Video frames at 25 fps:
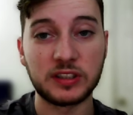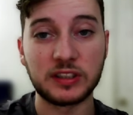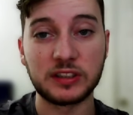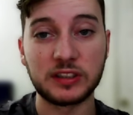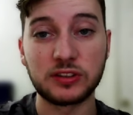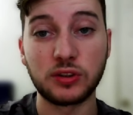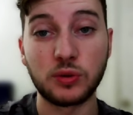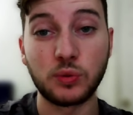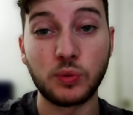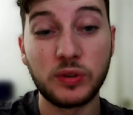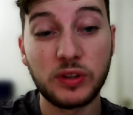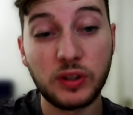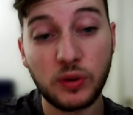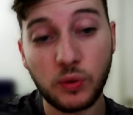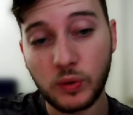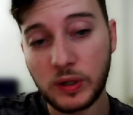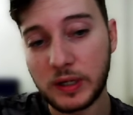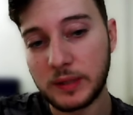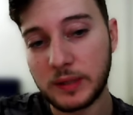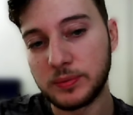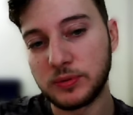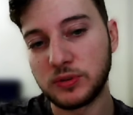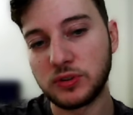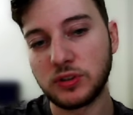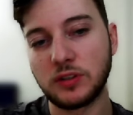So when the web
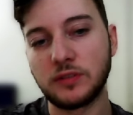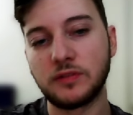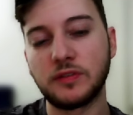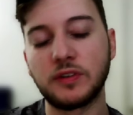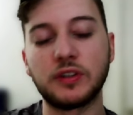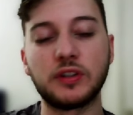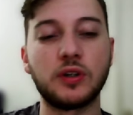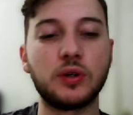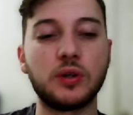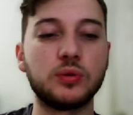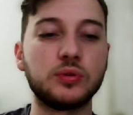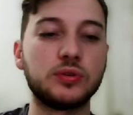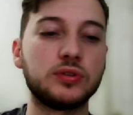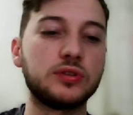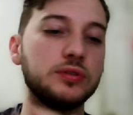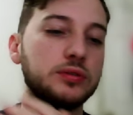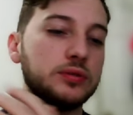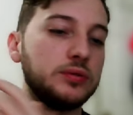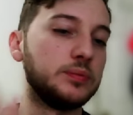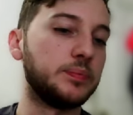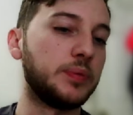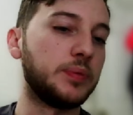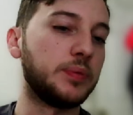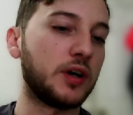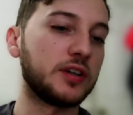server goes to
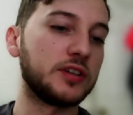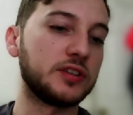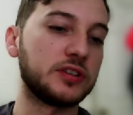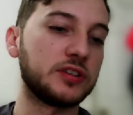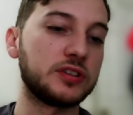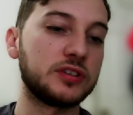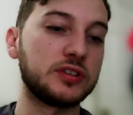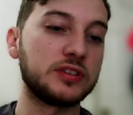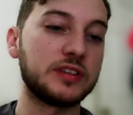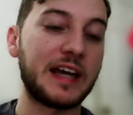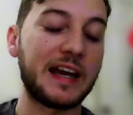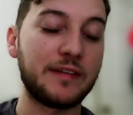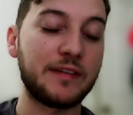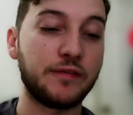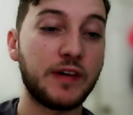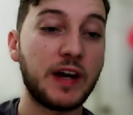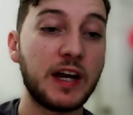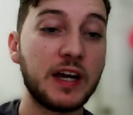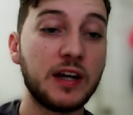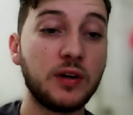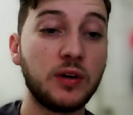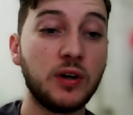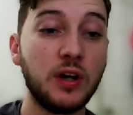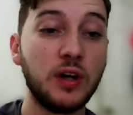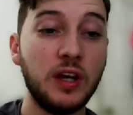parse that
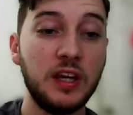file,